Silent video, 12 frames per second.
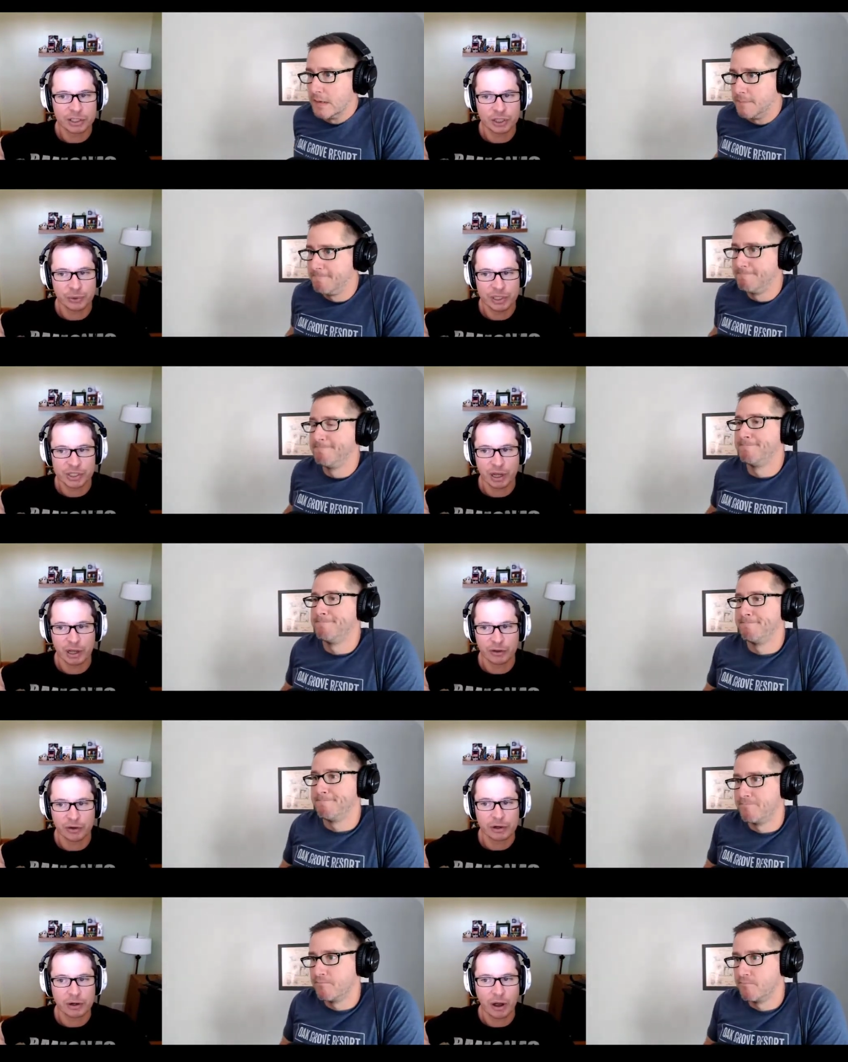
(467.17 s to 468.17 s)
Speaker 1: to each
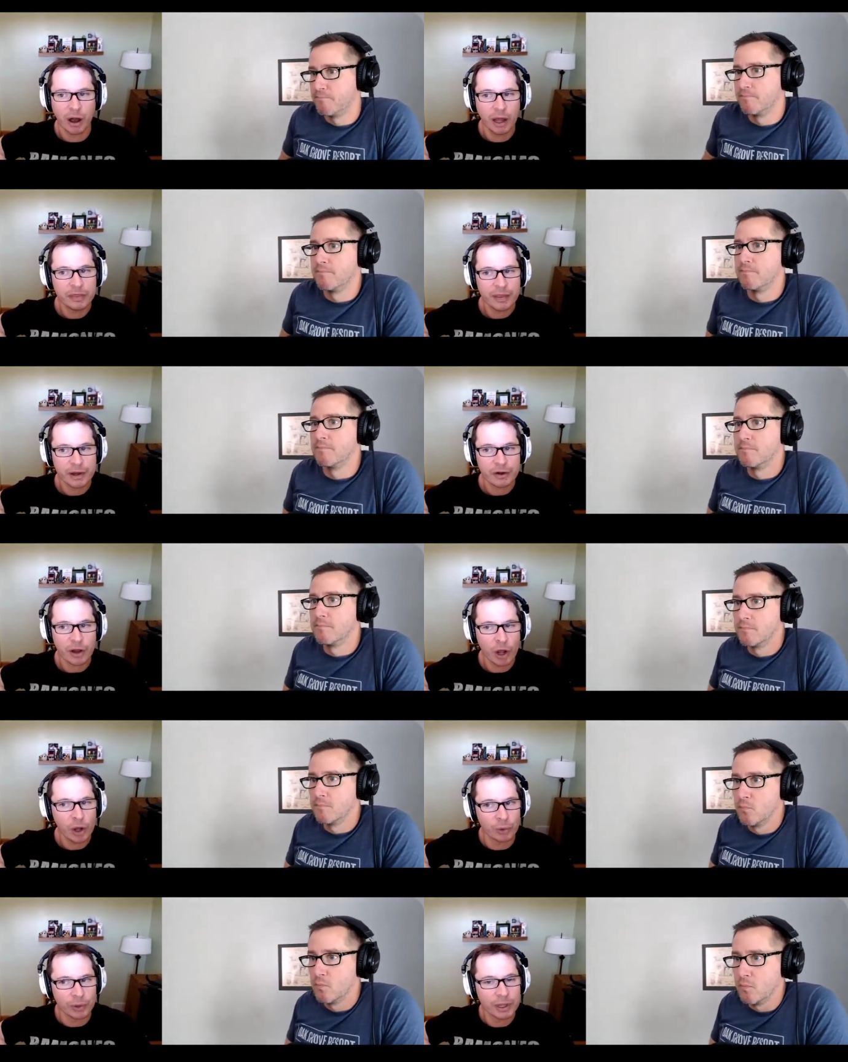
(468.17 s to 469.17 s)
other on their
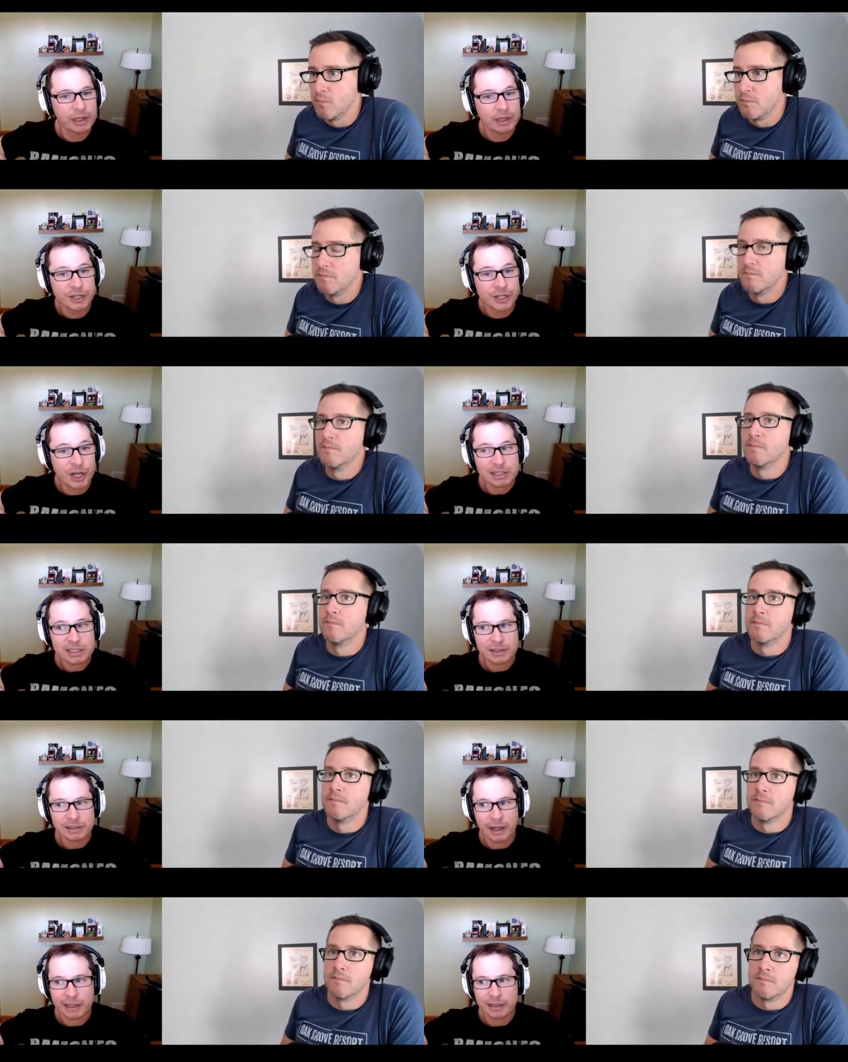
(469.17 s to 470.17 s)
own, just
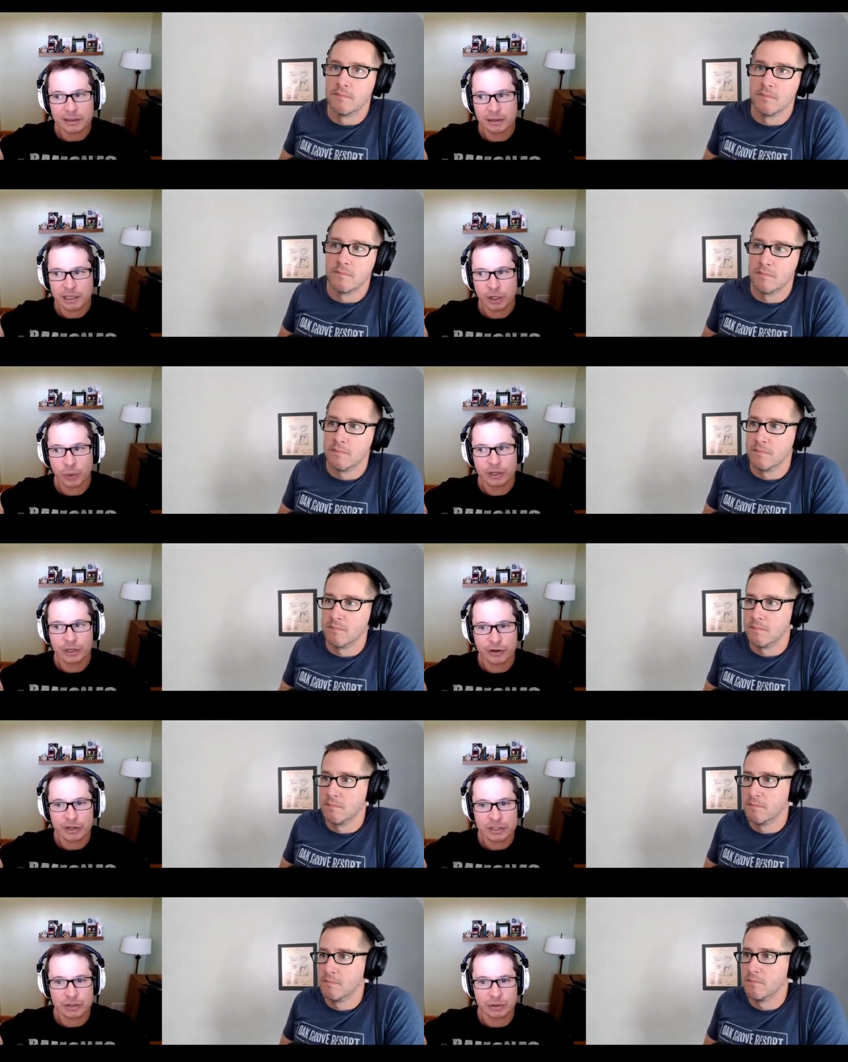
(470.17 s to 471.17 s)
like liquid
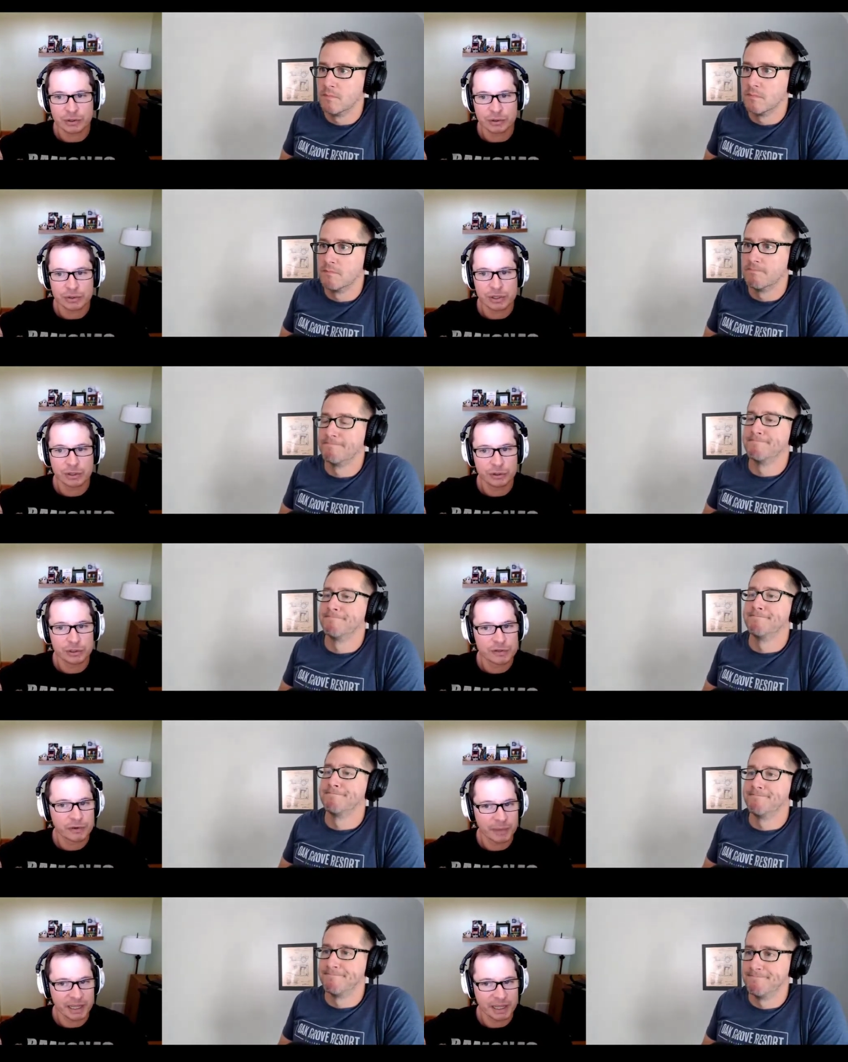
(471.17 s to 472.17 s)
crystals used
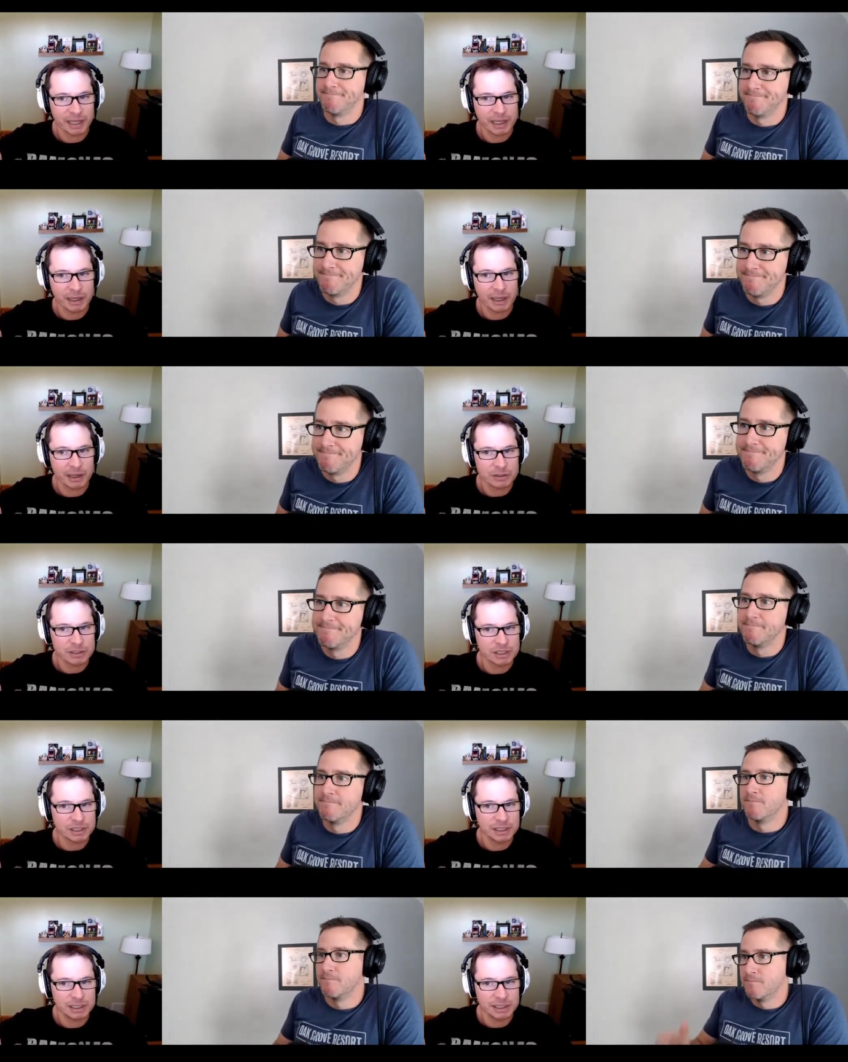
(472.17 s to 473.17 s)
for making
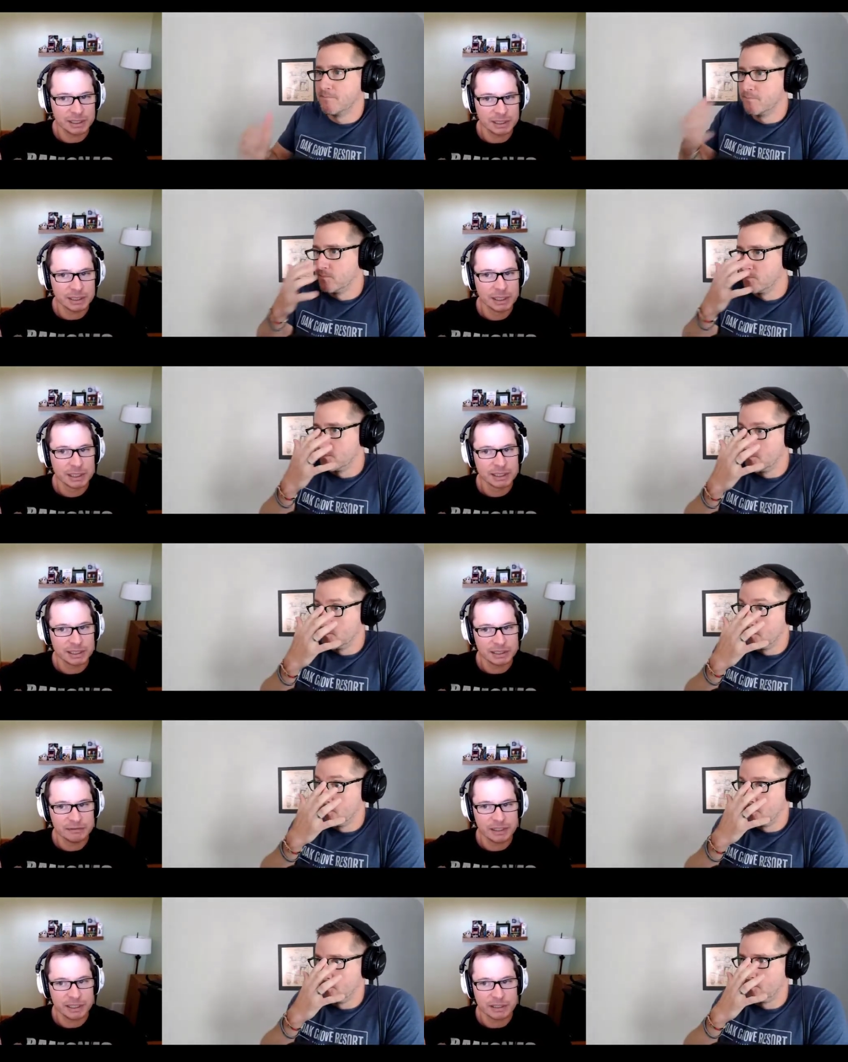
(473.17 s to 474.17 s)
LCD
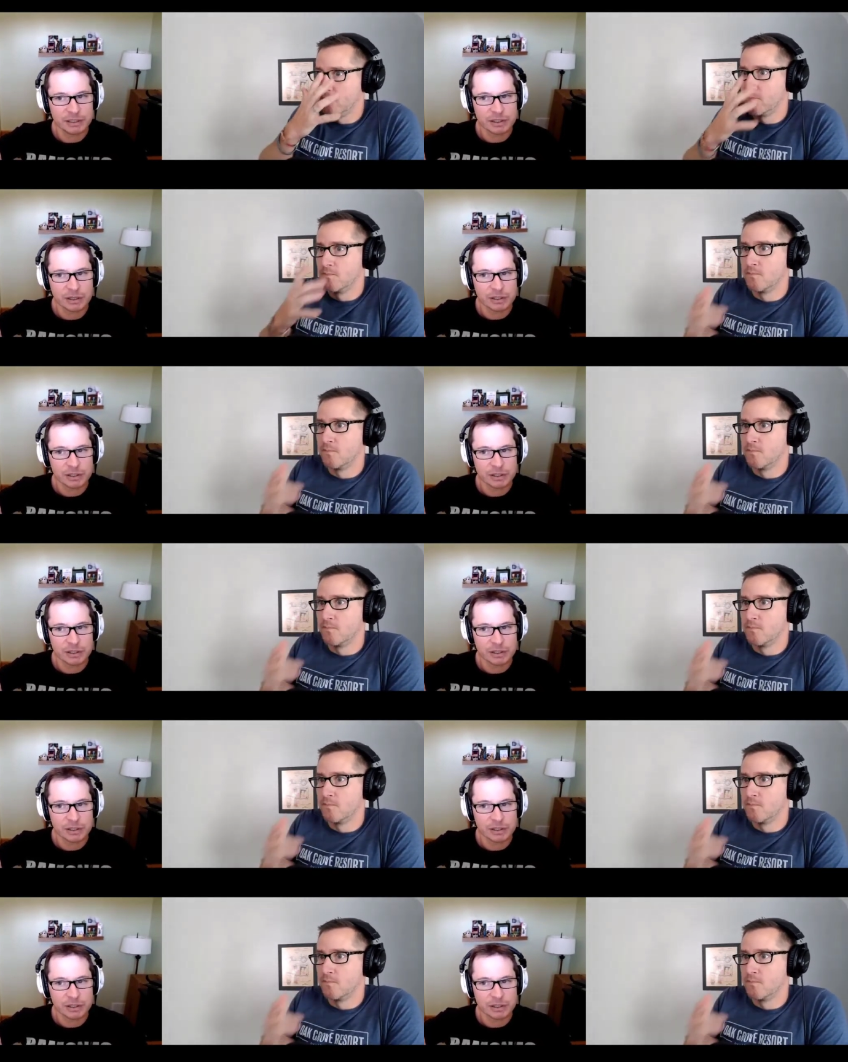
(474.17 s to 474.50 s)
TVs.